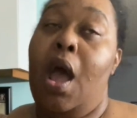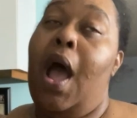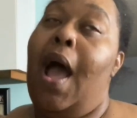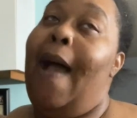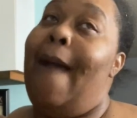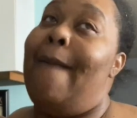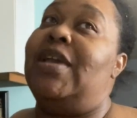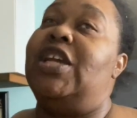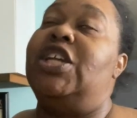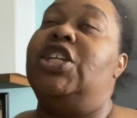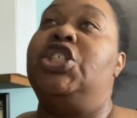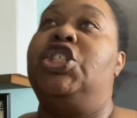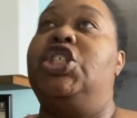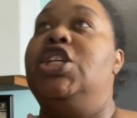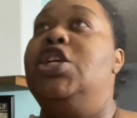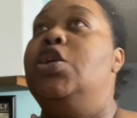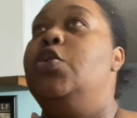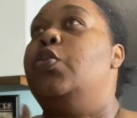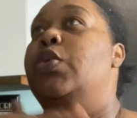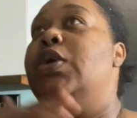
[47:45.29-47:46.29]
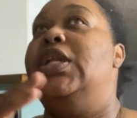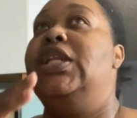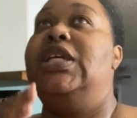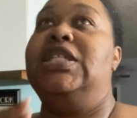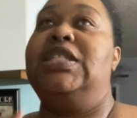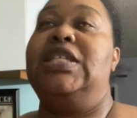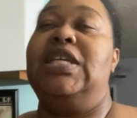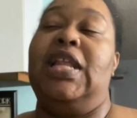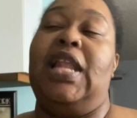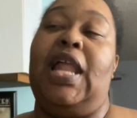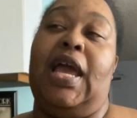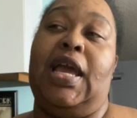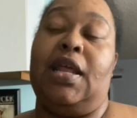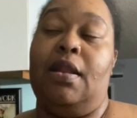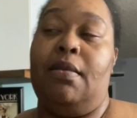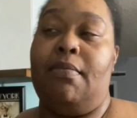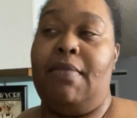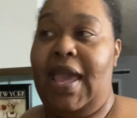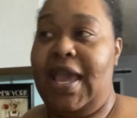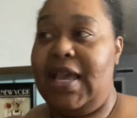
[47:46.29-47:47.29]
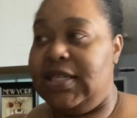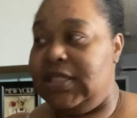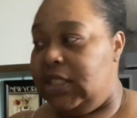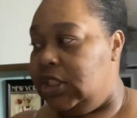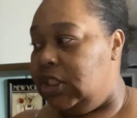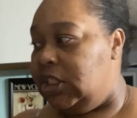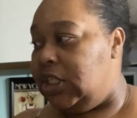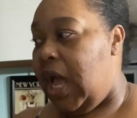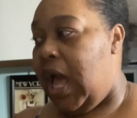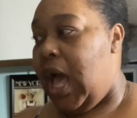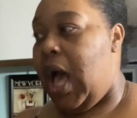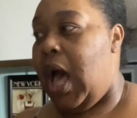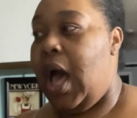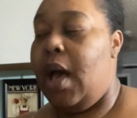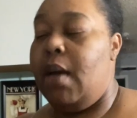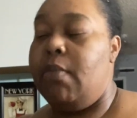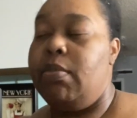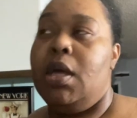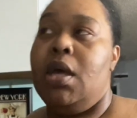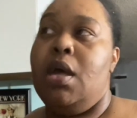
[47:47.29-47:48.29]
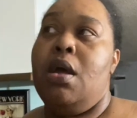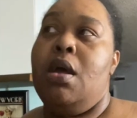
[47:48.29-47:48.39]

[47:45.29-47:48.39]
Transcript: I mean, she really did like an amazing job.